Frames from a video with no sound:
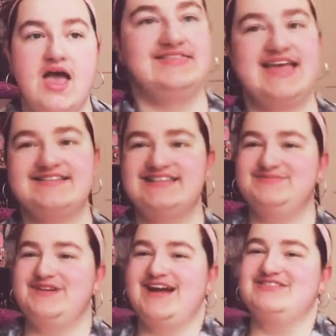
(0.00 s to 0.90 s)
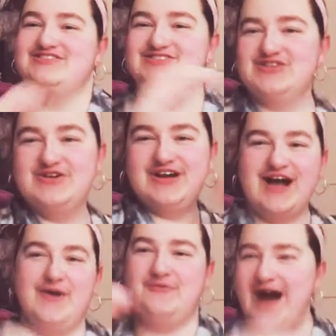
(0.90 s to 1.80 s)
Next up, we got
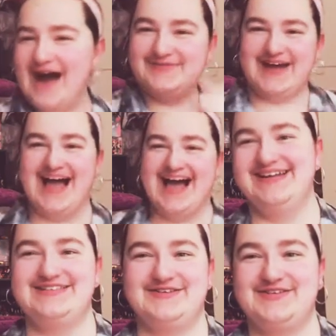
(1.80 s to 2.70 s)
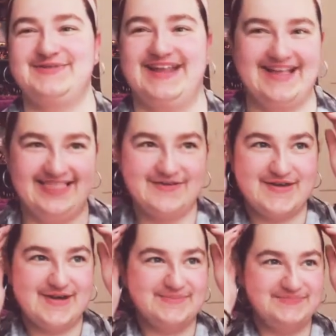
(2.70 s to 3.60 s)
Sugawara. He's so sweet. I love
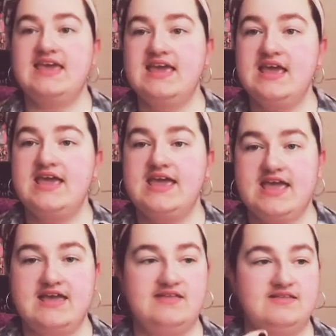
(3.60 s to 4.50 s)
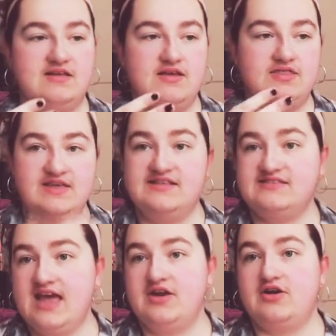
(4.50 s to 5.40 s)
him. He is the
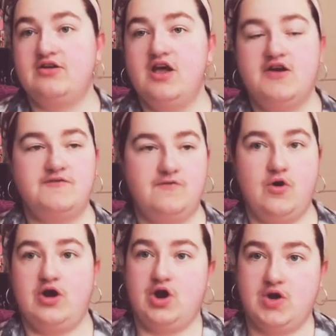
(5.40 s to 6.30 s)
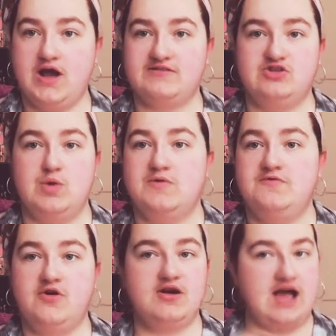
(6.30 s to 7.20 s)
setter for Karasuno, you know,
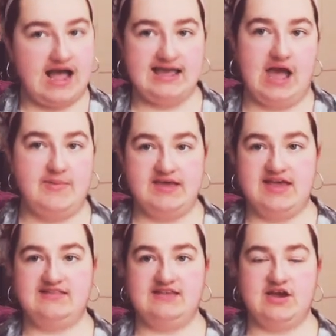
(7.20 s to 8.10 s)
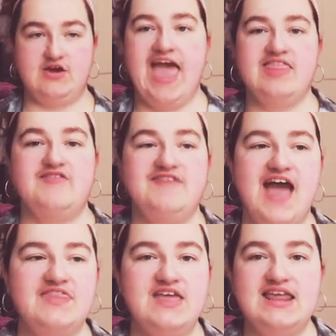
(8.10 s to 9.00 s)
before Kageyama gets here. And the
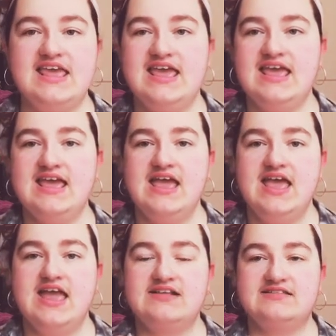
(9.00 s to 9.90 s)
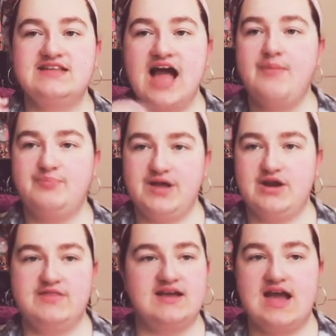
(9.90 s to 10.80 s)
fact that he is not
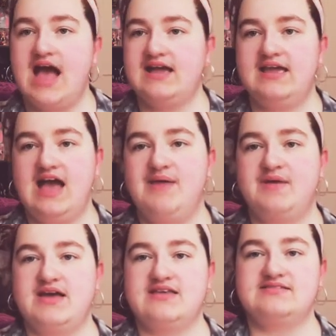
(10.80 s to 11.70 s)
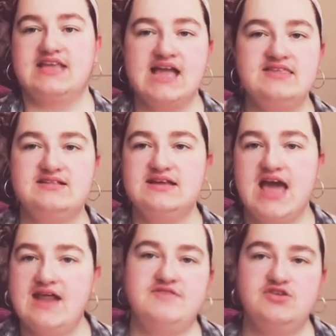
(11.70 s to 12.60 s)
bitter that Kageyama is technically
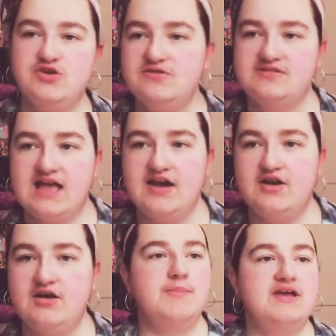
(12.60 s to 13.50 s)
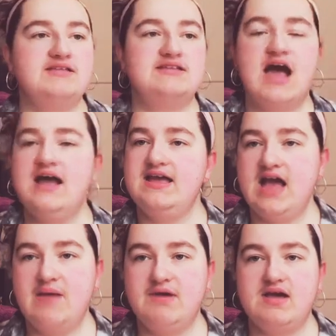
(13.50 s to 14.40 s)
kind of the new setter, because
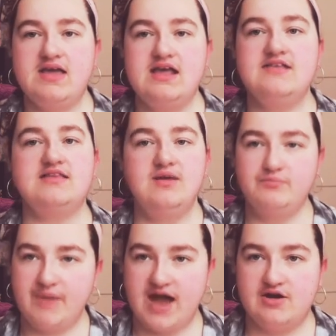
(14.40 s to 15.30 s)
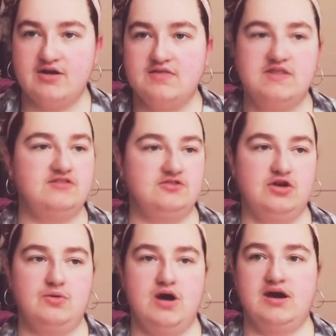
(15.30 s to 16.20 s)
Kageyama is better than
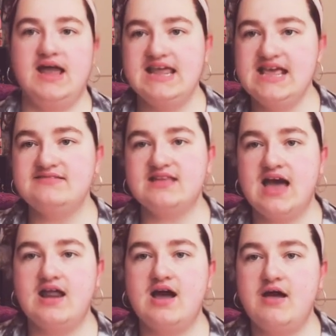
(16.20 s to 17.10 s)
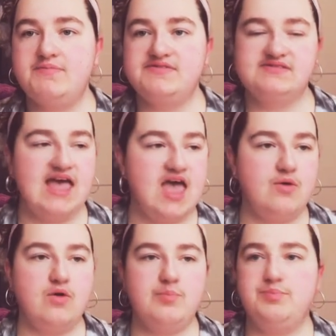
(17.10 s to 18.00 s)
Sugawara, and he's not upset
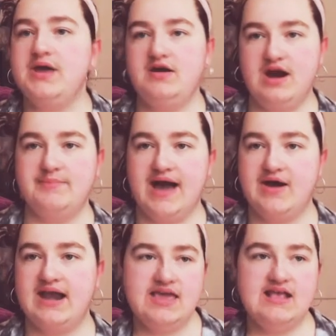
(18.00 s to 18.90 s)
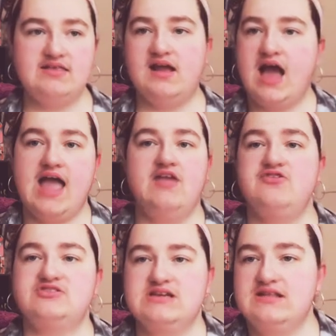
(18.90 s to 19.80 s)
or bitter about it. He's like, I
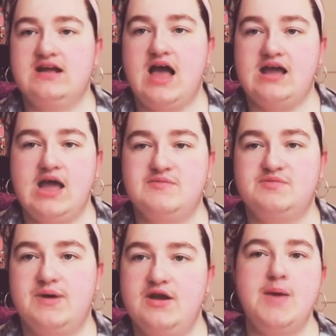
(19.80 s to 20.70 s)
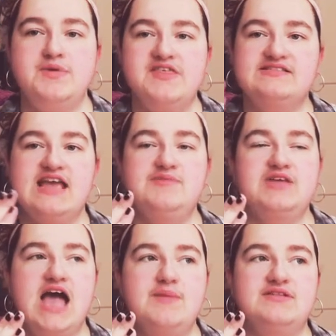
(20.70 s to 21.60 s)
understand that Kageyama is better, but at the same
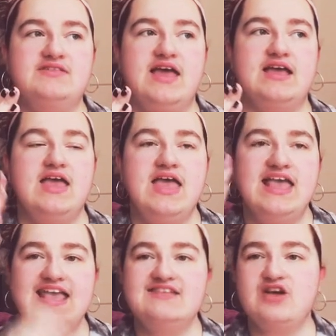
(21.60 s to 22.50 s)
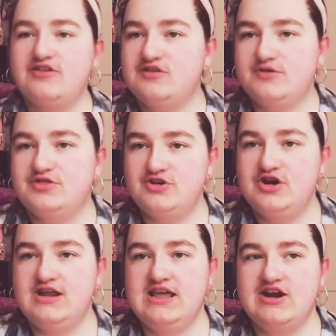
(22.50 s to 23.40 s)
time, it's like, he's also a
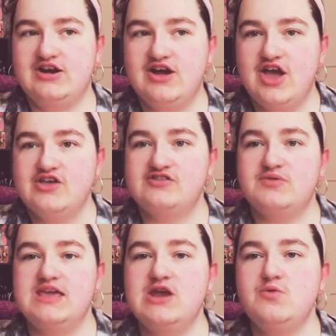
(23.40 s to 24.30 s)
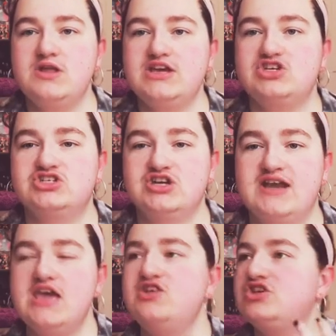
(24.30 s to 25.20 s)
third year, so he
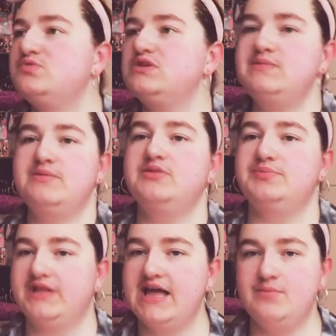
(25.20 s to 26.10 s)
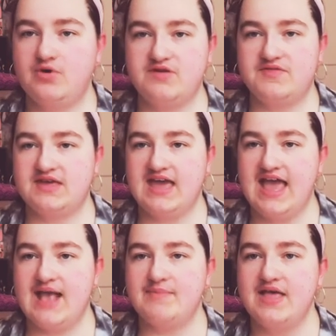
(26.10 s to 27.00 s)
should really be able to play more of the
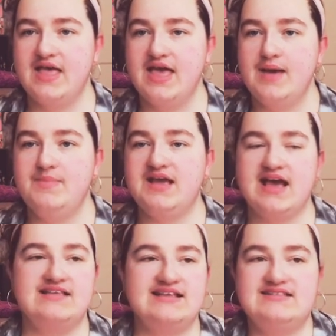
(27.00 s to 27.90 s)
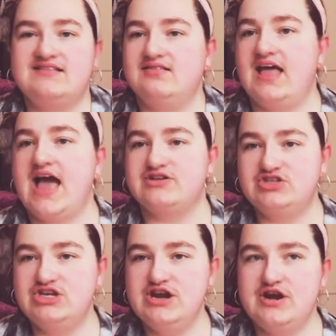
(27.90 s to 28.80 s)
game, because it's his
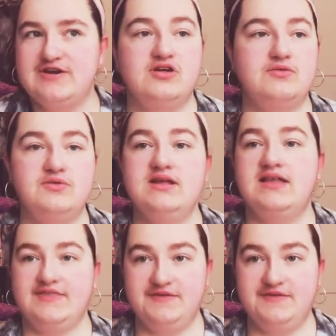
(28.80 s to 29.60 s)
last year. I really like the